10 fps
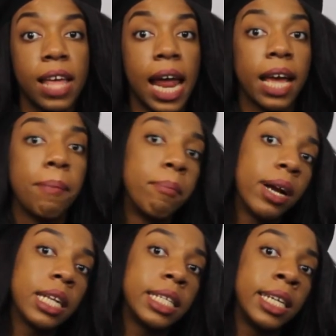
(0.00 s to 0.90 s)
that I can
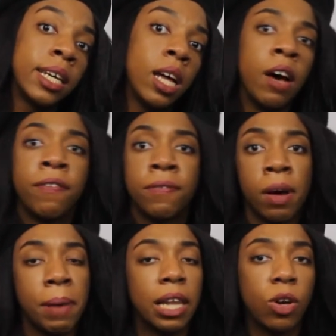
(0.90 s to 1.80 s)
bring to
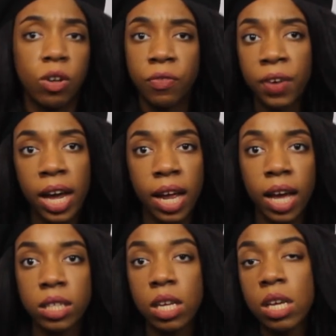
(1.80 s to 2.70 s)
my local FedEx,